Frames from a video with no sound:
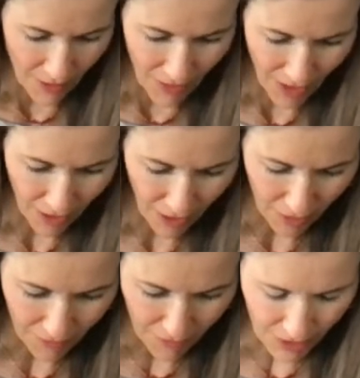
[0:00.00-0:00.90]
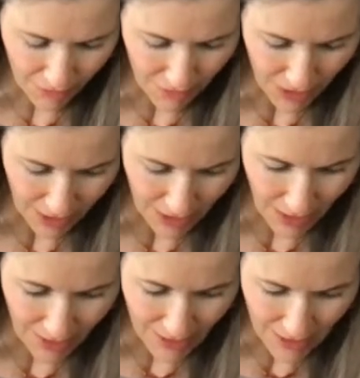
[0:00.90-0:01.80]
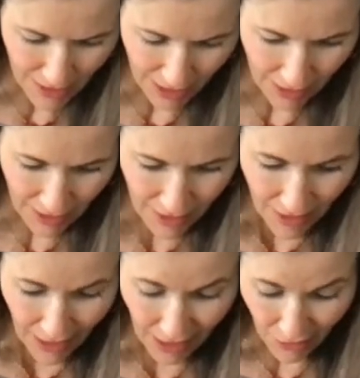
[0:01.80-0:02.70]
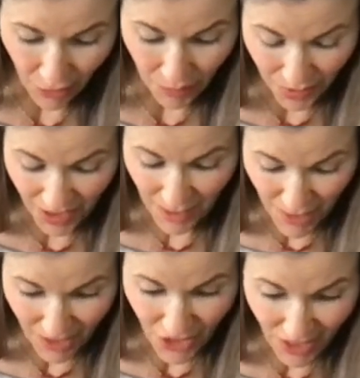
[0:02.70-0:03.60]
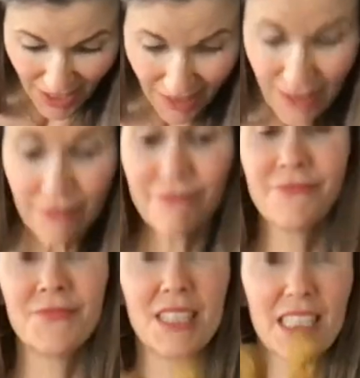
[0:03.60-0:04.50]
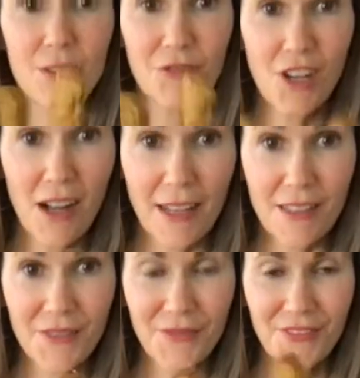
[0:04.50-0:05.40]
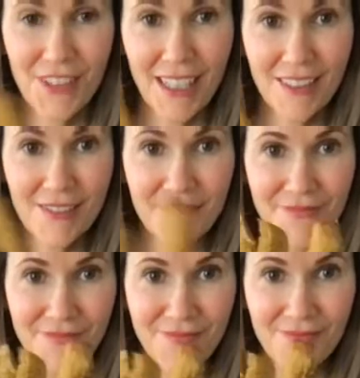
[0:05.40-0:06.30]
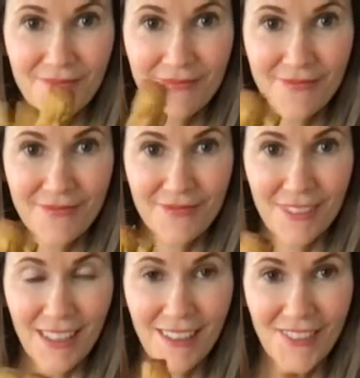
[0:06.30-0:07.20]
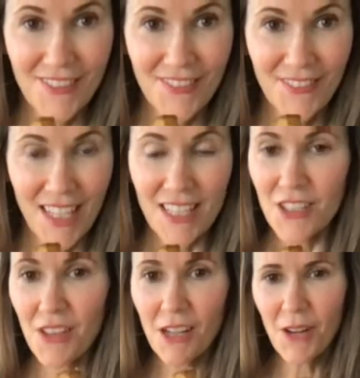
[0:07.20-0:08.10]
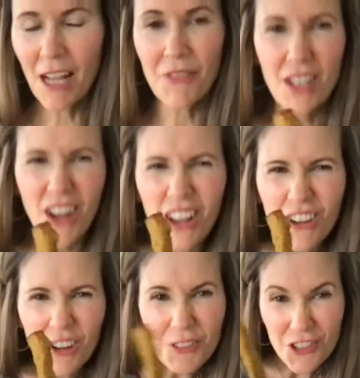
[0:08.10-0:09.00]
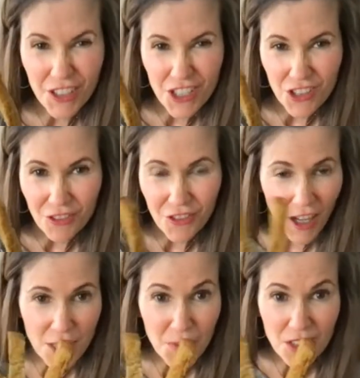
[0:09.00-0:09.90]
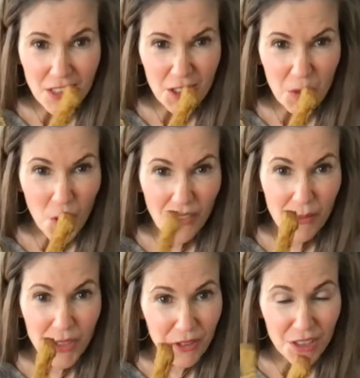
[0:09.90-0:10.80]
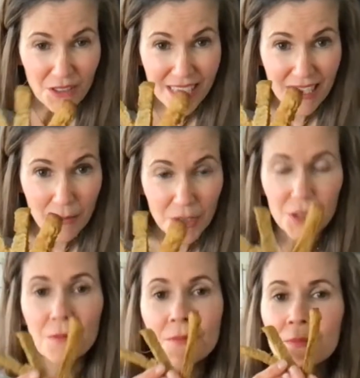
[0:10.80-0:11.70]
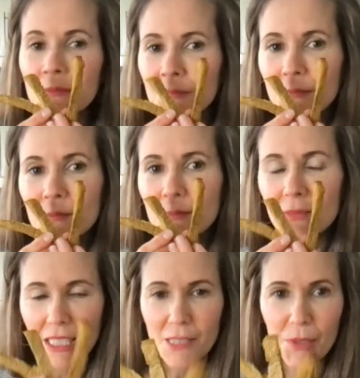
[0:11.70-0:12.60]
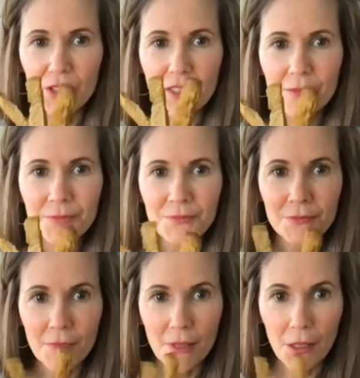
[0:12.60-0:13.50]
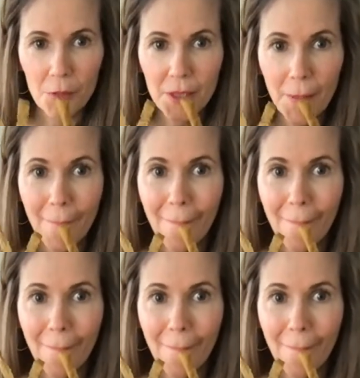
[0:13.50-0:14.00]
that cut really, really nicely and look pretty much like little fries, right? Yeah. So they don't have the color of traditional fries, but you don't want them to. You don't need them to. And they smell good. And they could be.